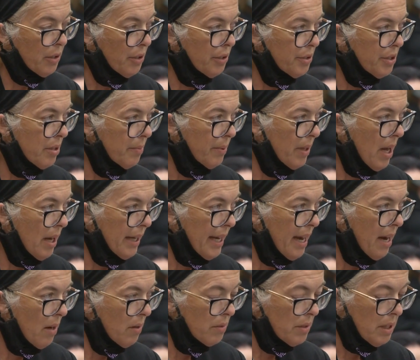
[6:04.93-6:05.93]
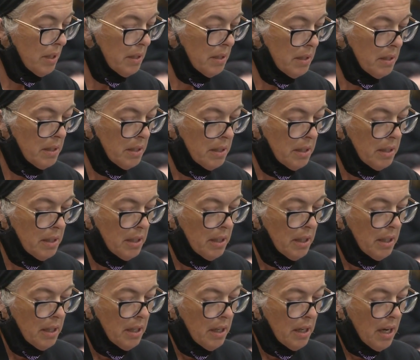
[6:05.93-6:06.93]
learned to block out.
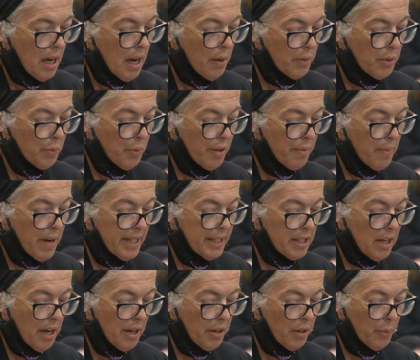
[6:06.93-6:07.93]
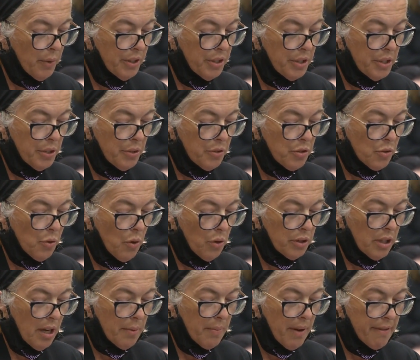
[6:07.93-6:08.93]
I was with my daughter when the news
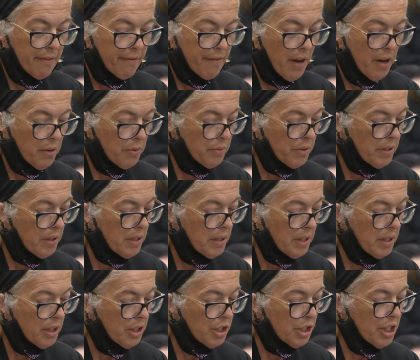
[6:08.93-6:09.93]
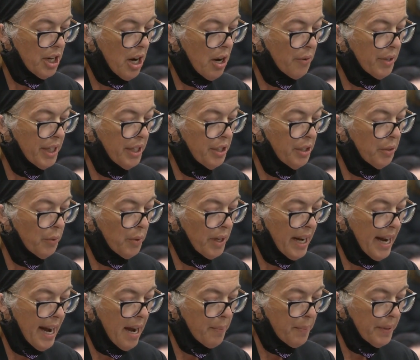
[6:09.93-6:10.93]
scrolled on my phone. She already knew
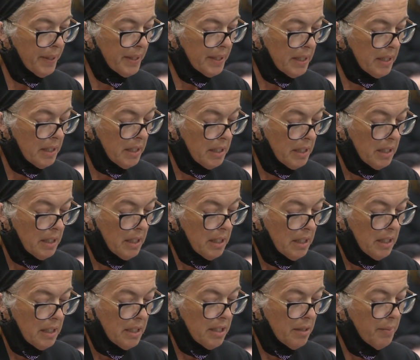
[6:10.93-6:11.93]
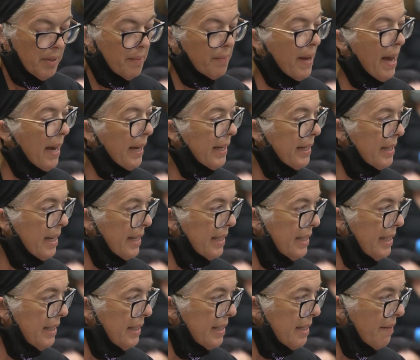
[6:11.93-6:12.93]
what happened to me back in
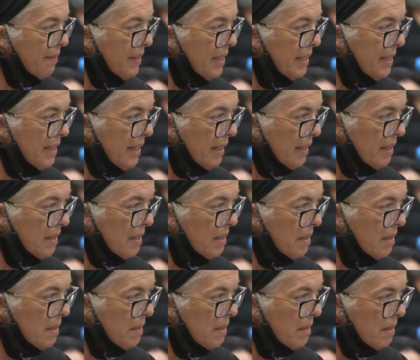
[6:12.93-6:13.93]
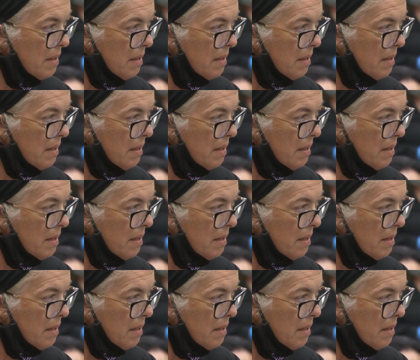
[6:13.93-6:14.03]
1976